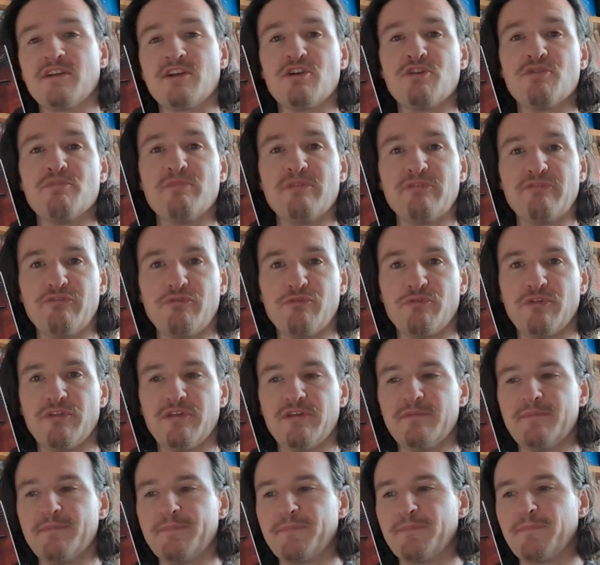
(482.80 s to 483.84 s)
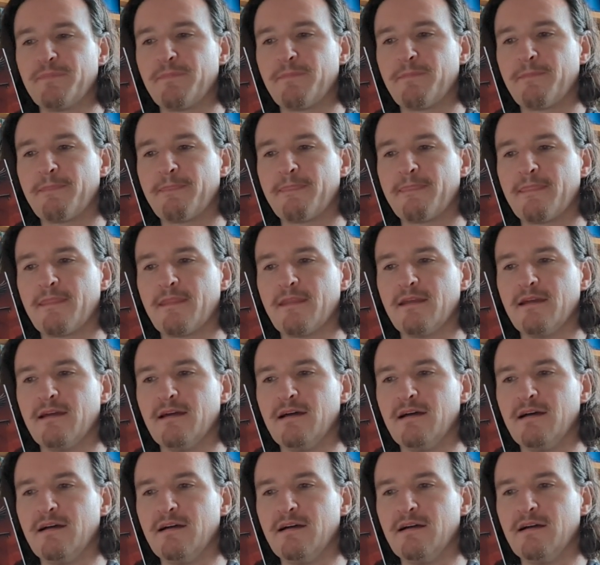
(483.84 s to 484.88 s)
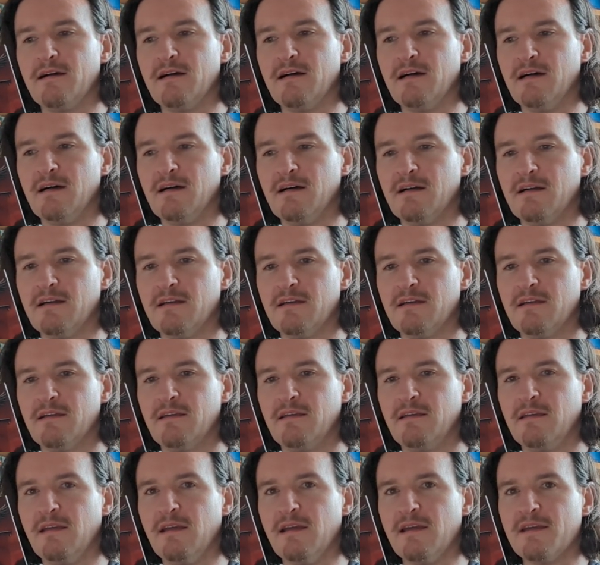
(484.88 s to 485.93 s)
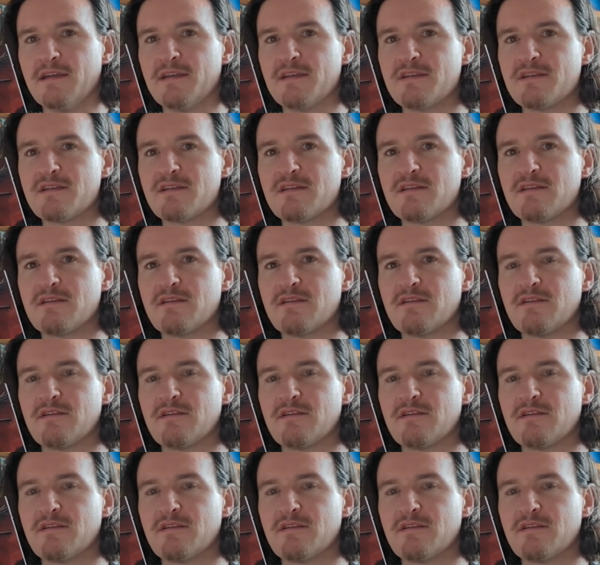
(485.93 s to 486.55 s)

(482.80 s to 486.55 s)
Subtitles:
ground before them. "Ah, yes,